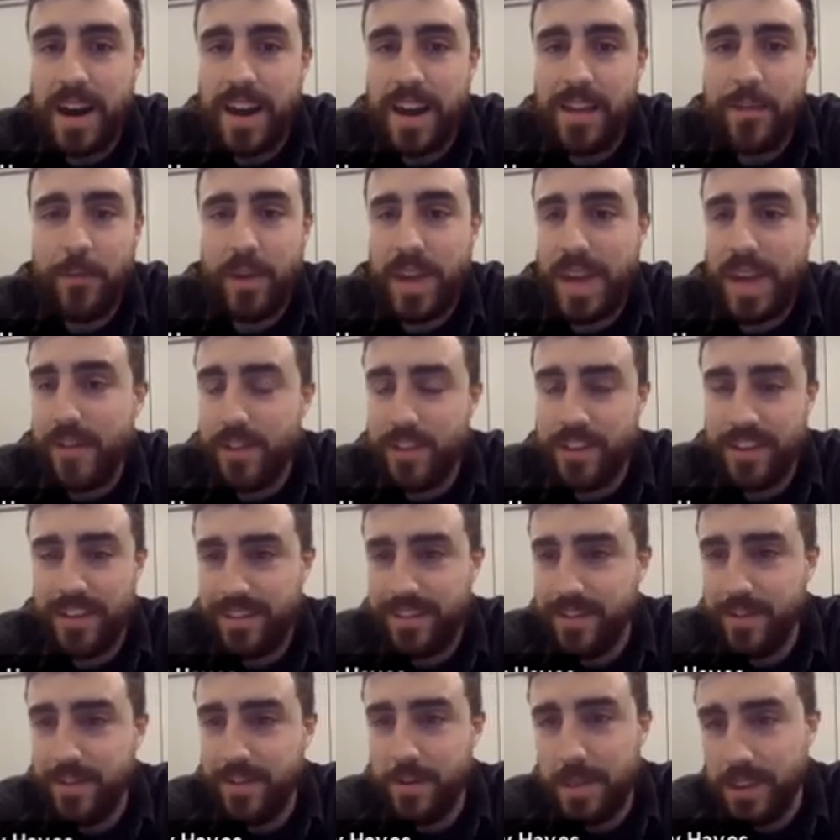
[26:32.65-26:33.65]
If we have a
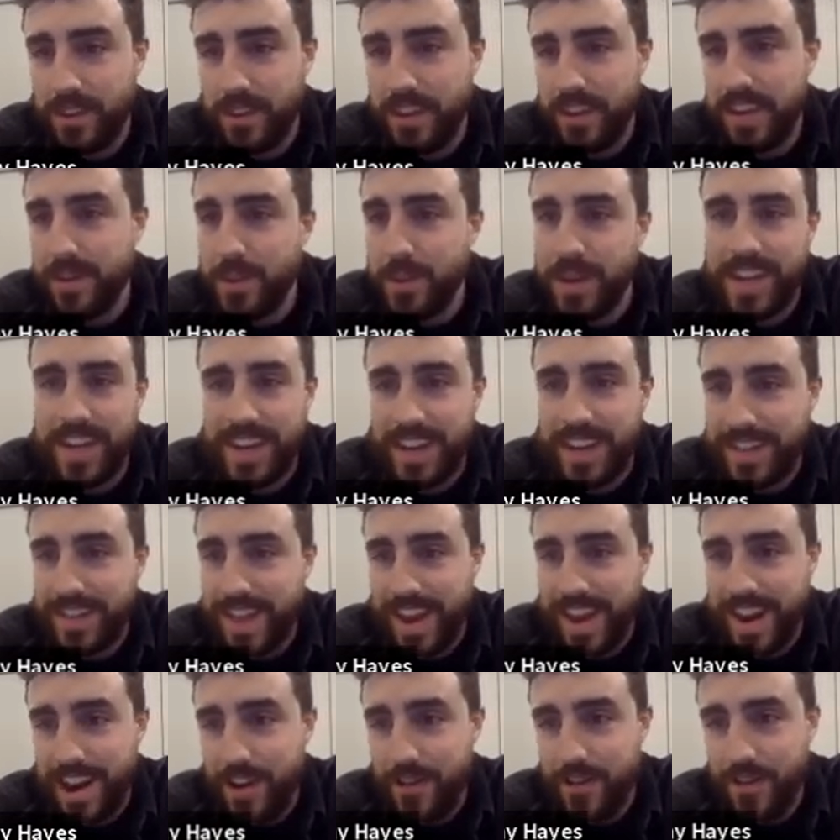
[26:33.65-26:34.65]
list of 1 million, we can hit
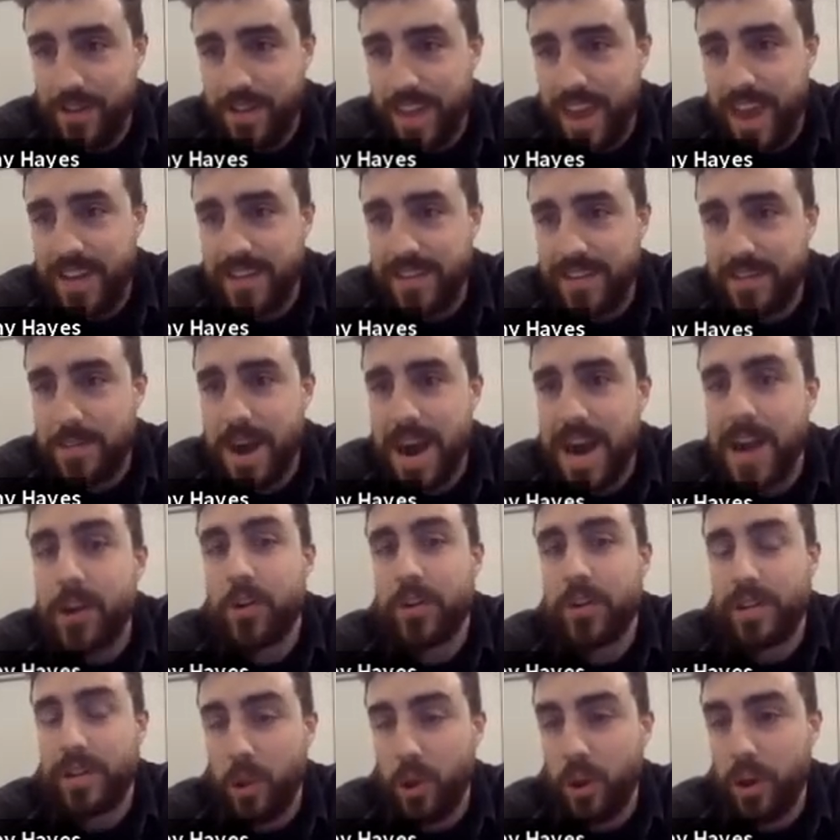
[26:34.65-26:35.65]
that 100,000 mark
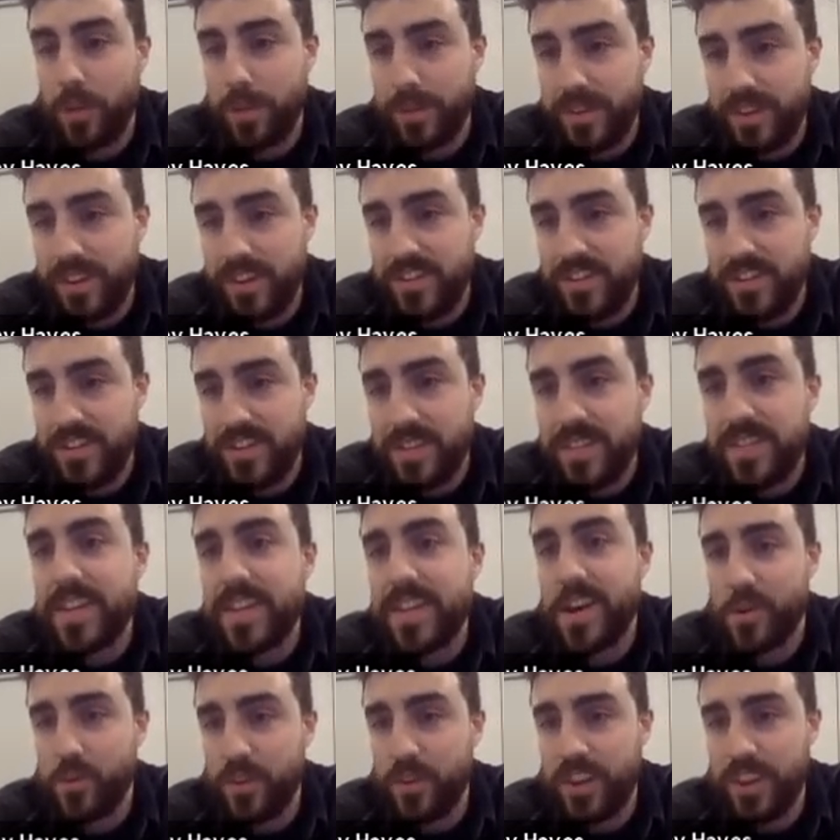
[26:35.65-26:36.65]
on a lot of petitions
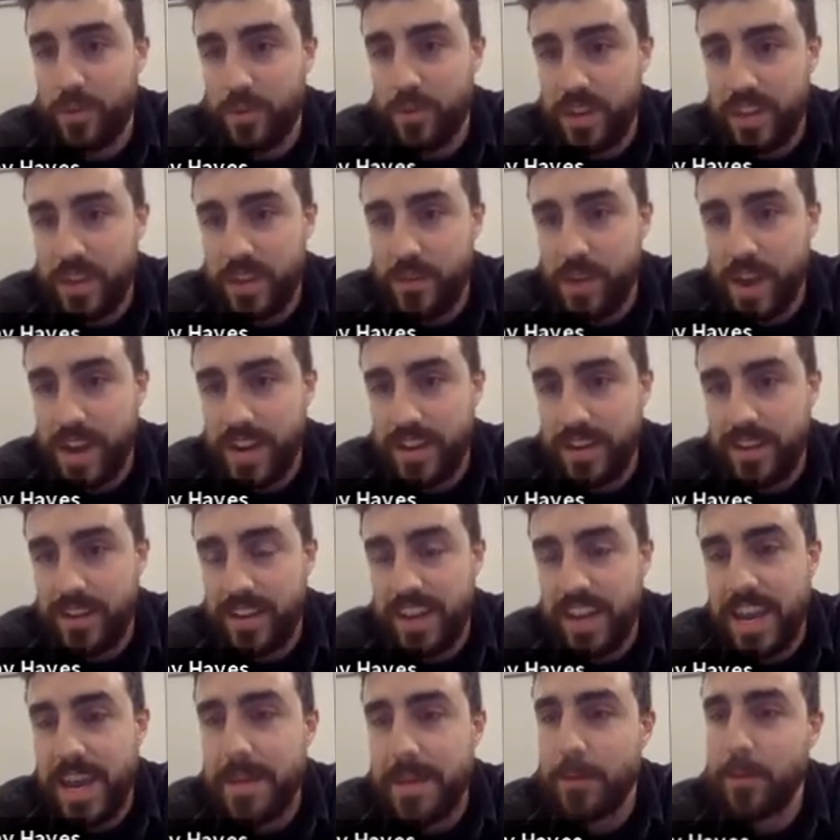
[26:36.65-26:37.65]
really, really
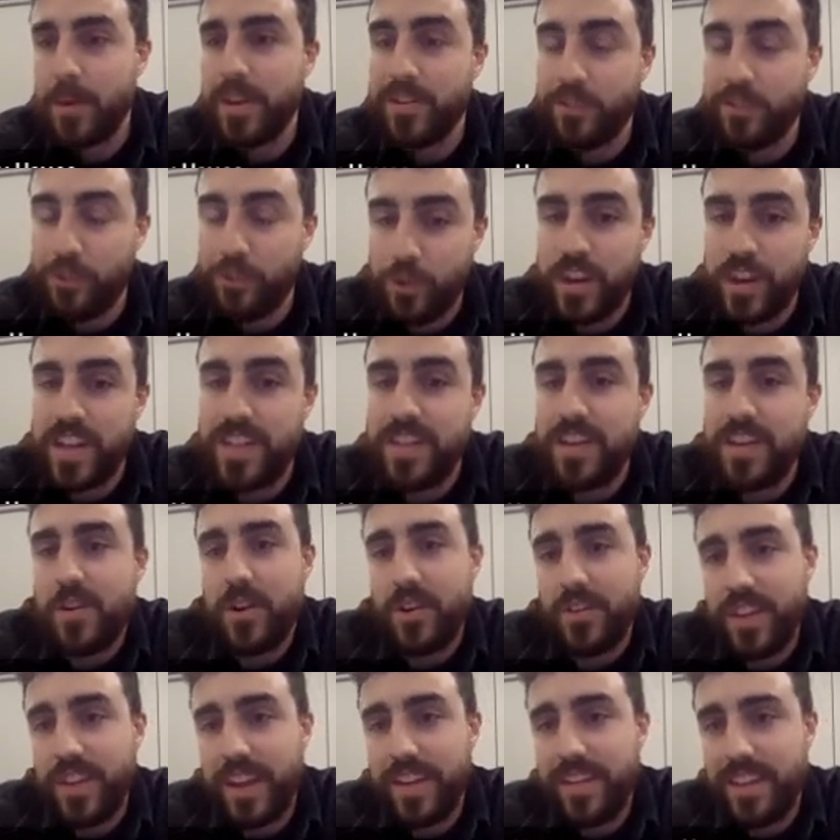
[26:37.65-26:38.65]
regularly. But we do need the
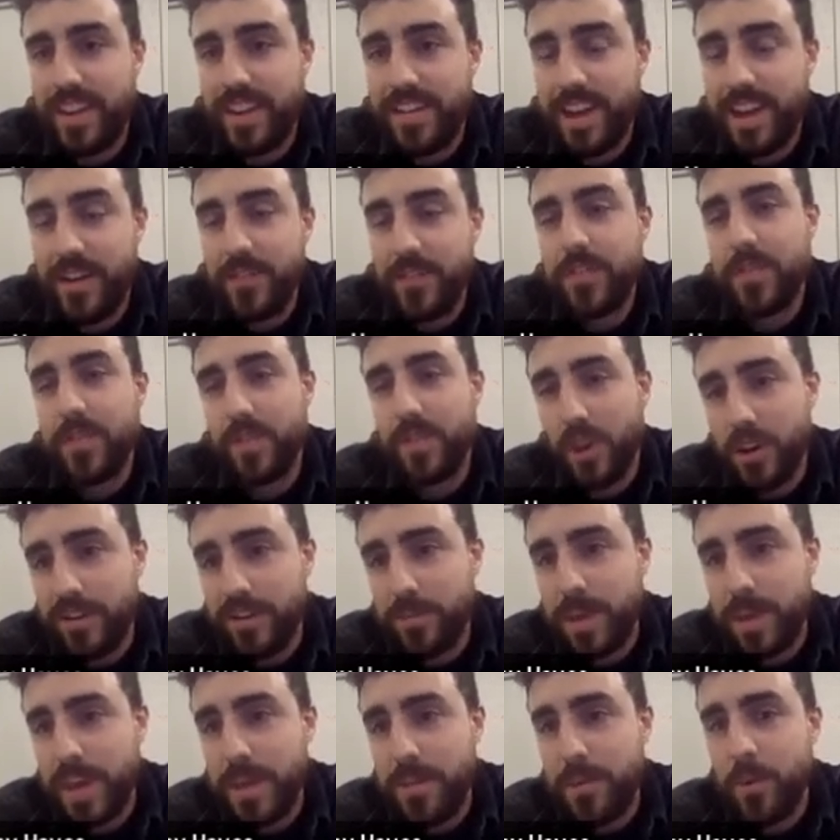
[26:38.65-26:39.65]
contact details of
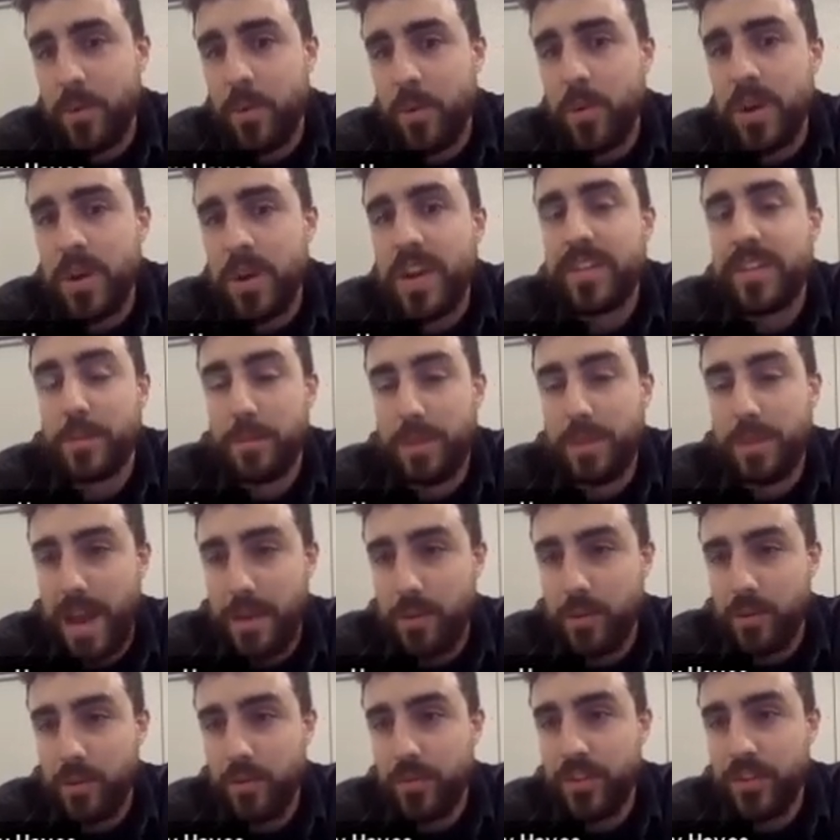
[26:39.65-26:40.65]
those people to be
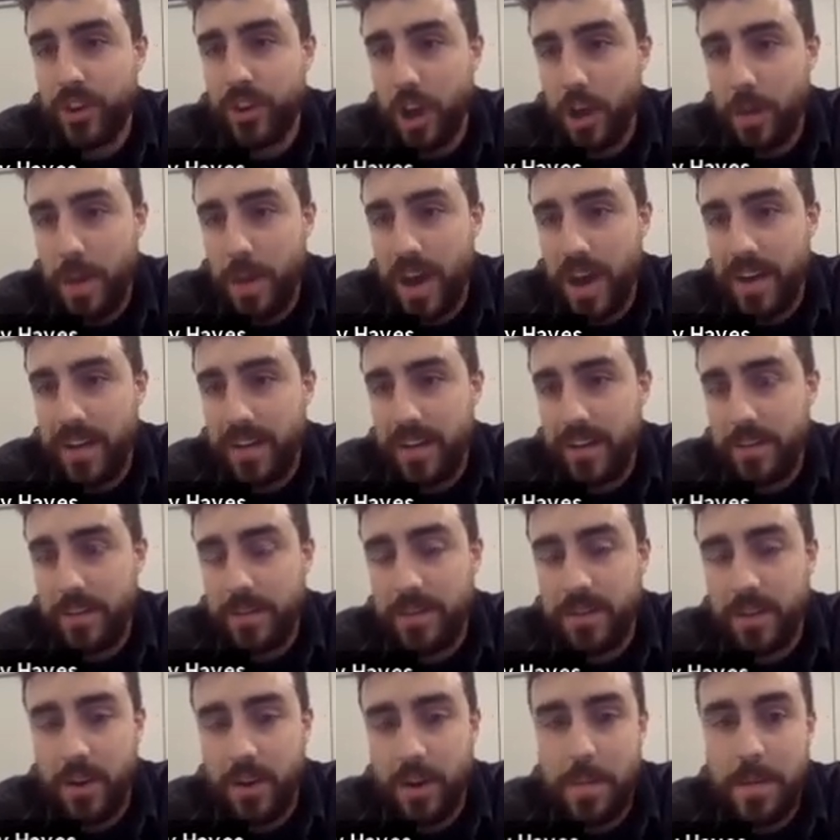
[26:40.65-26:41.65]
able to go back to them
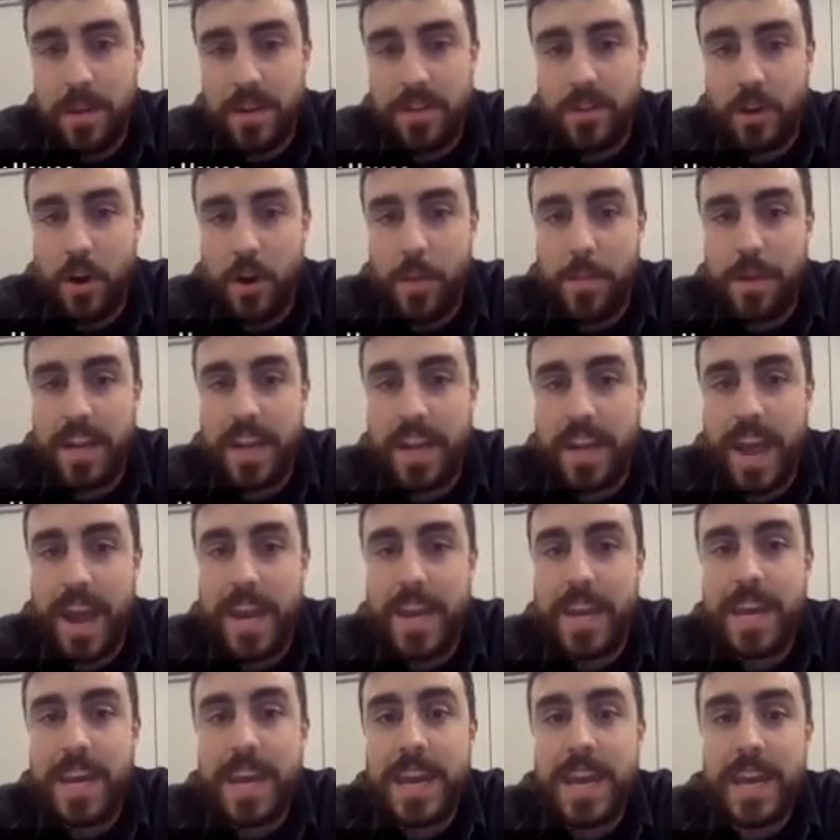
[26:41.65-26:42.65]
time and time
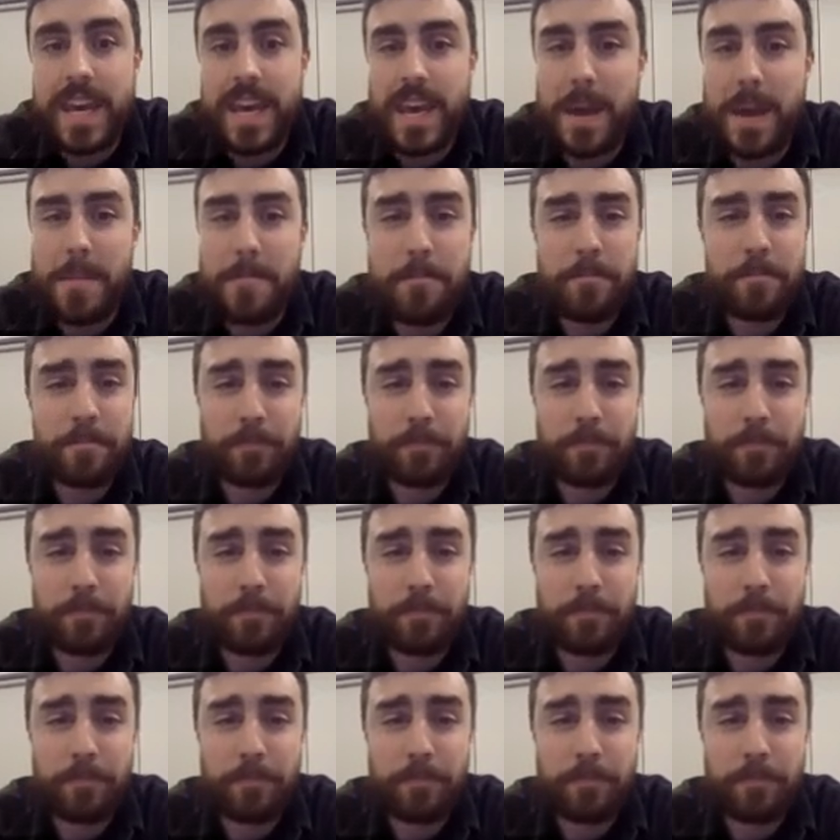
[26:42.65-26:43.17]
again.